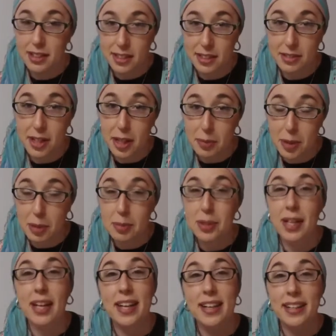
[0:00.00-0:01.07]
developing
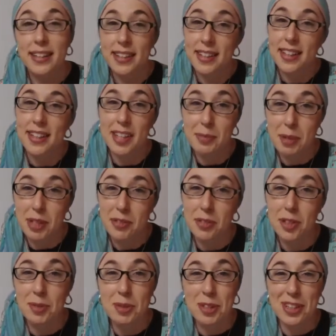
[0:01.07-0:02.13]
play and meaningful
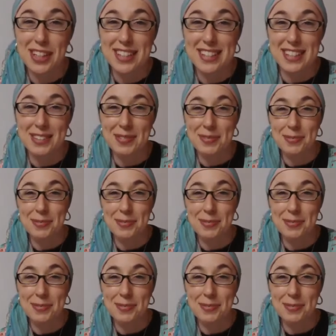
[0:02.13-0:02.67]
communication.